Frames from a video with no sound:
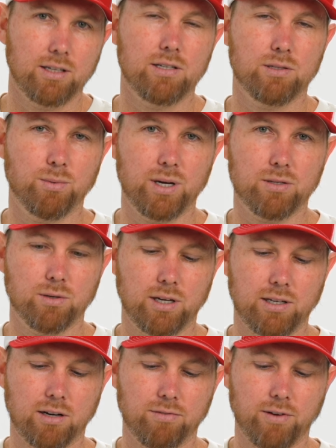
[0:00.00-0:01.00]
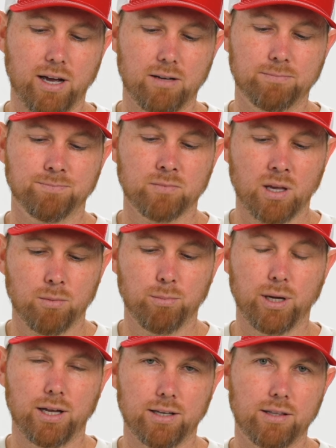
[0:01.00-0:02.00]
easy ways to identify them,
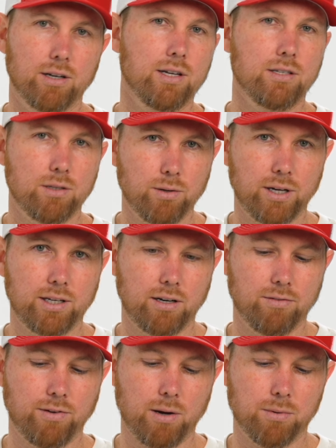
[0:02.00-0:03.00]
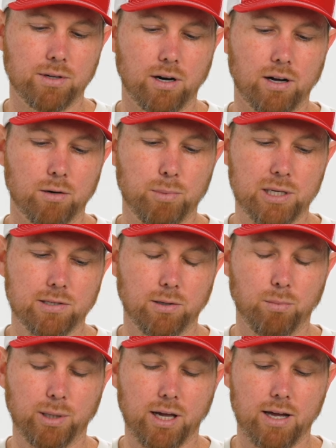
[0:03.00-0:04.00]
but they're easy to identify when they're on a
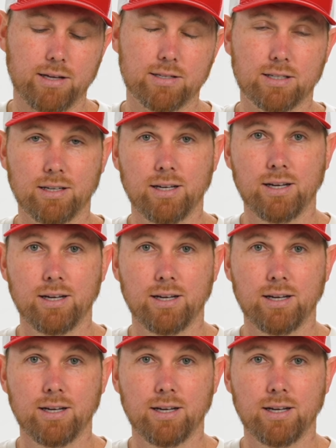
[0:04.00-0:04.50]
pistol because